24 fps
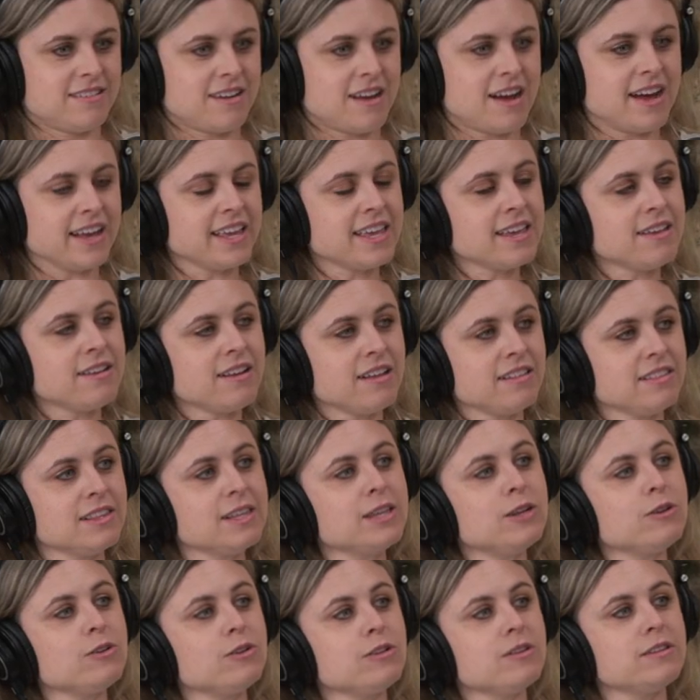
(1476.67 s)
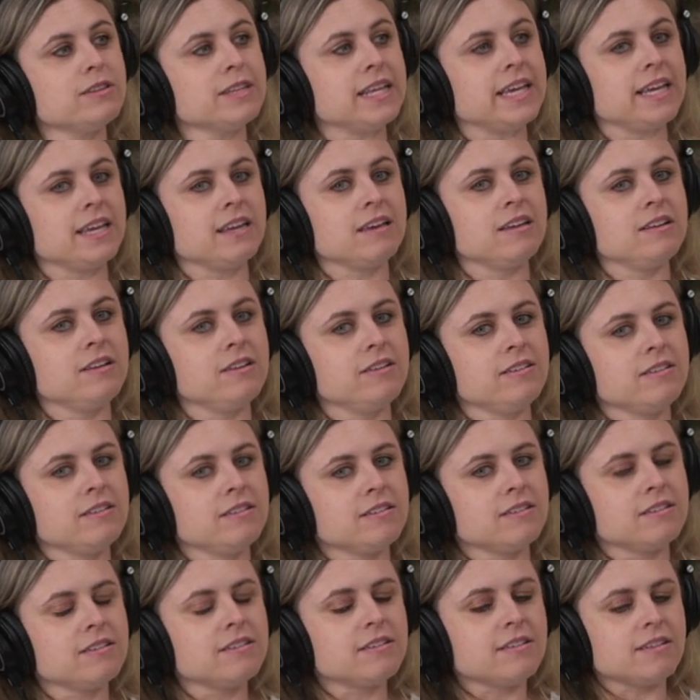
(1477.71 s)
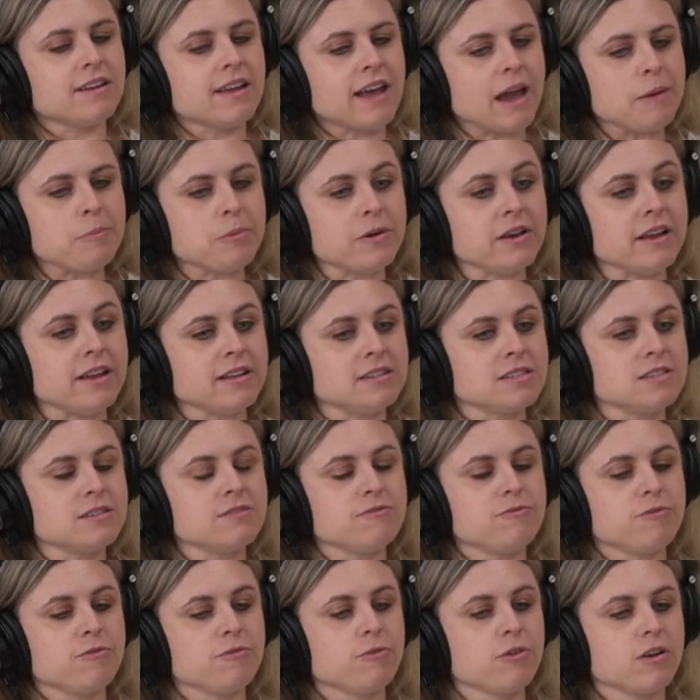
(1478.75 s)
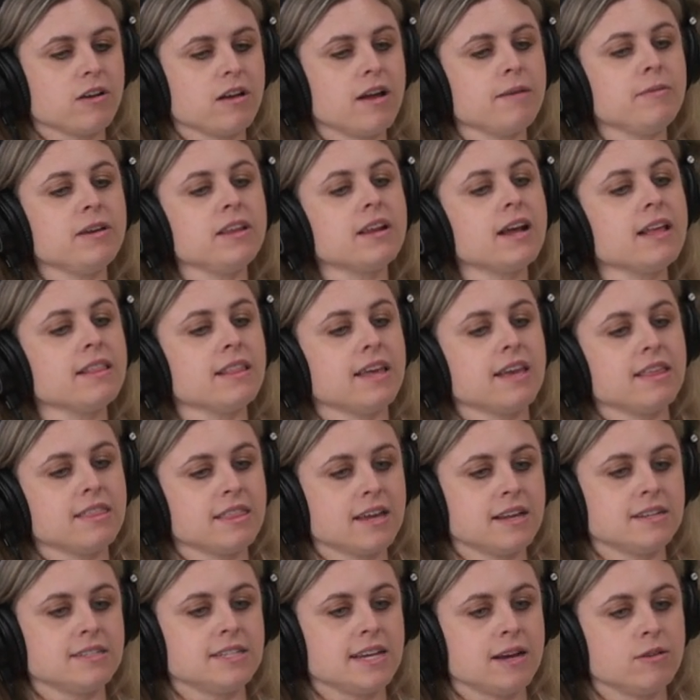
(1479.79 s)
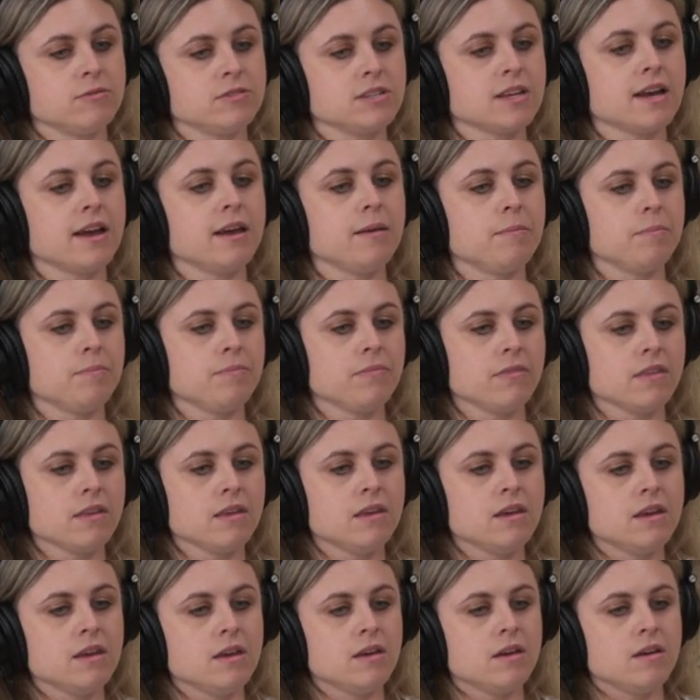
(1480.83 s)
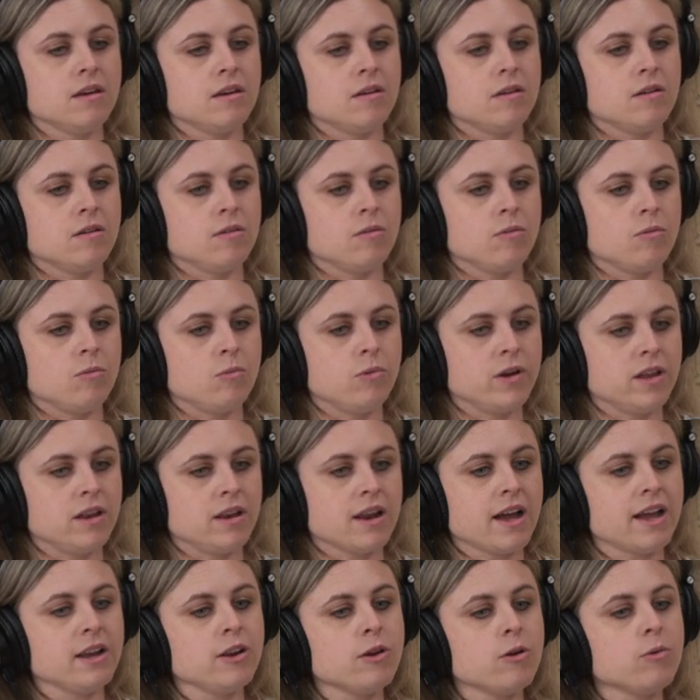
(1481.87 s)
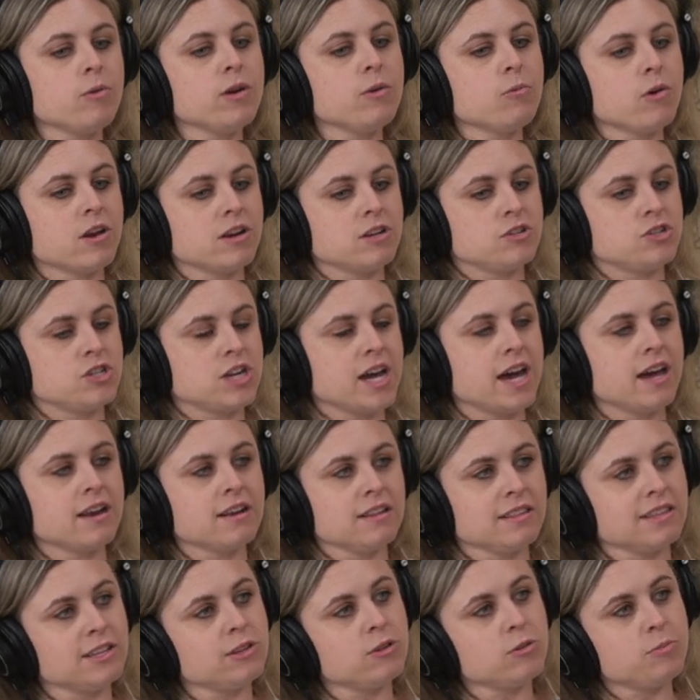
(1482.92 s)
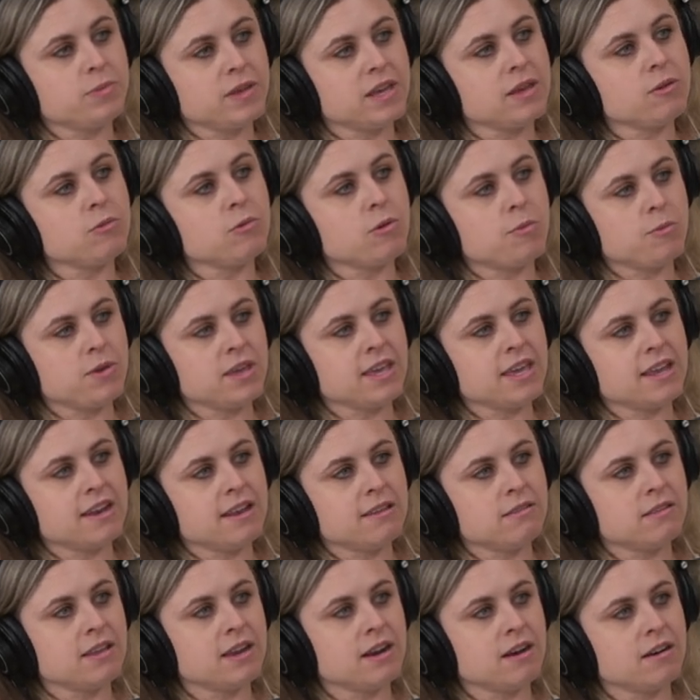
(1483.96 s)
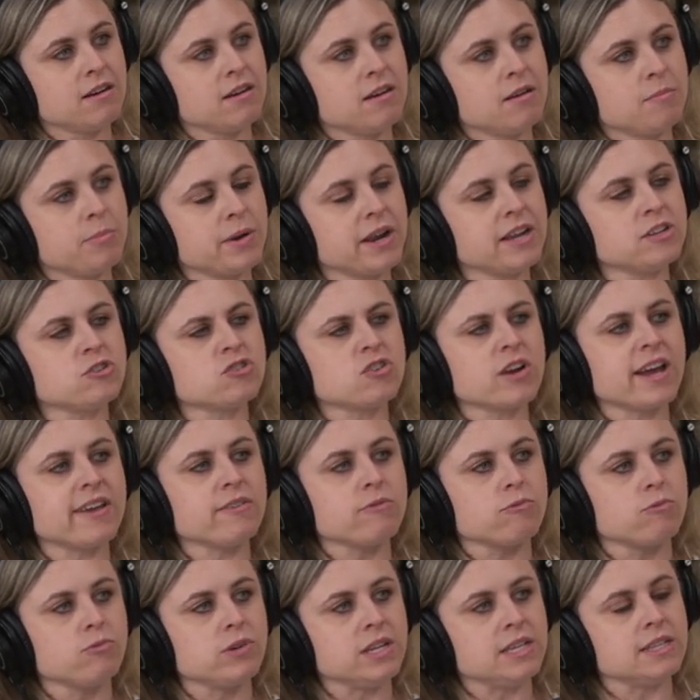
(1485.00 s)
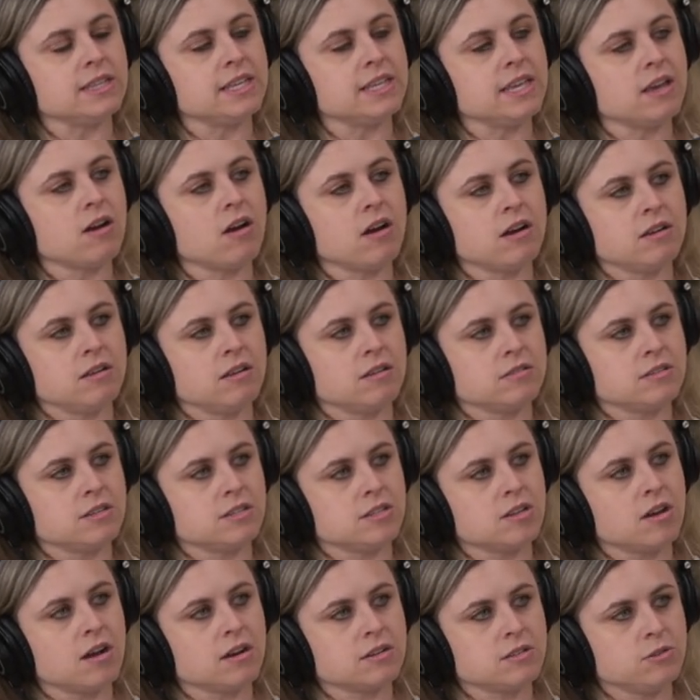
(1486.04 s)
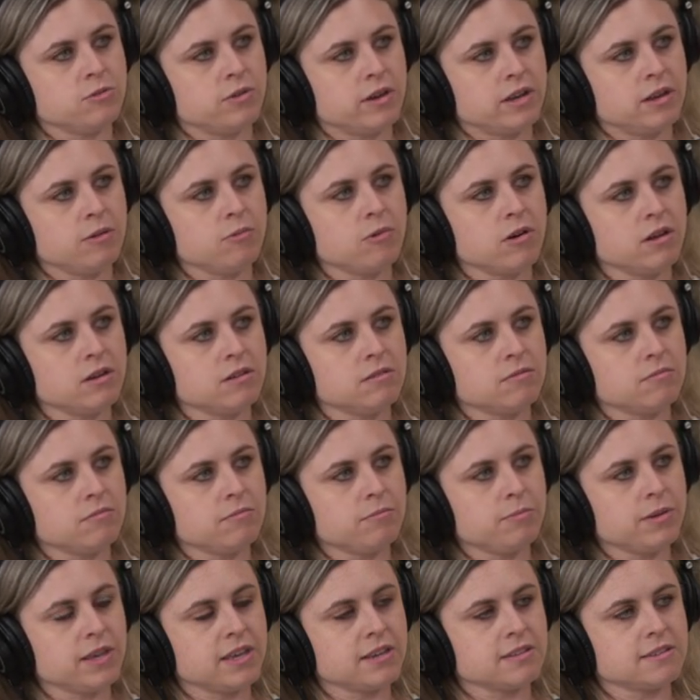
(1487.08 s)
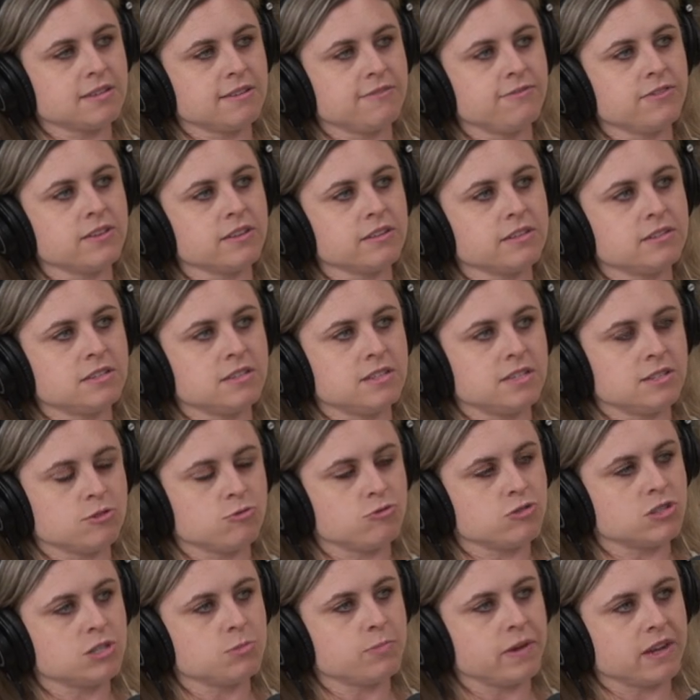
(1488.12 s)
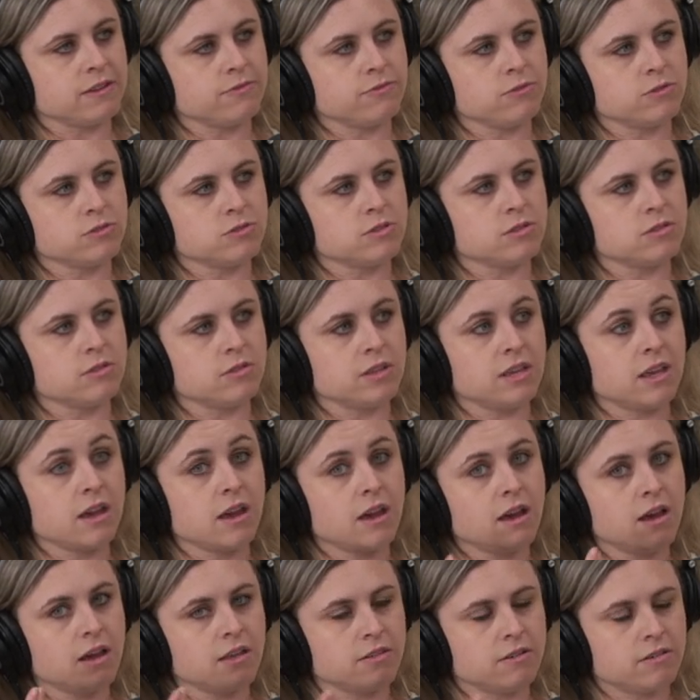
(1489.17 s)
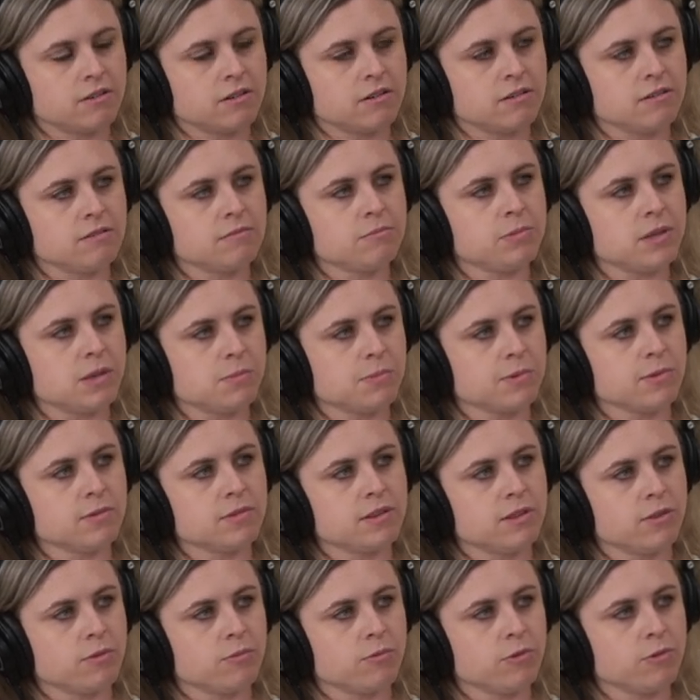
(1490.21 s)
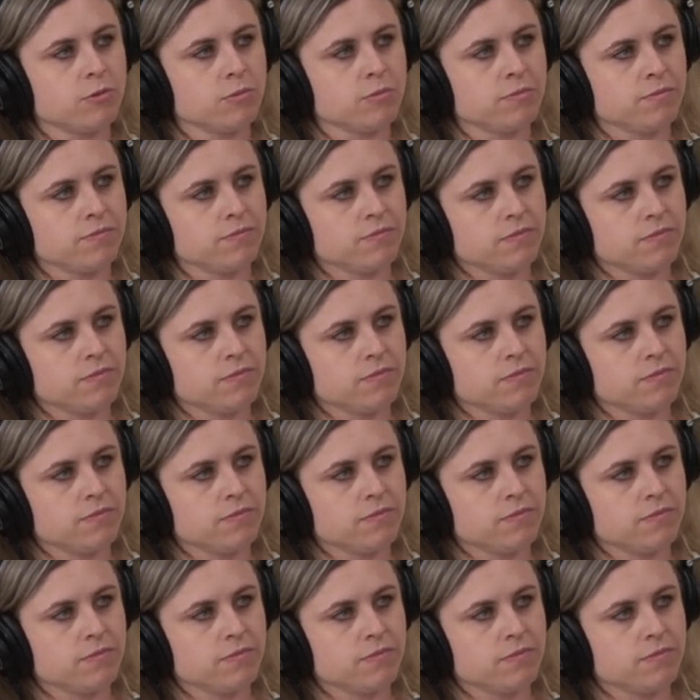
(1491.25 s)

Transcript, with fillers: I get a little like apprehensive before. I mean, I like that downtime when I know we want to chat a little bit when we get in there, but I try really hard not to talk to anyone because I feel it's disrespectful to the other people in the room.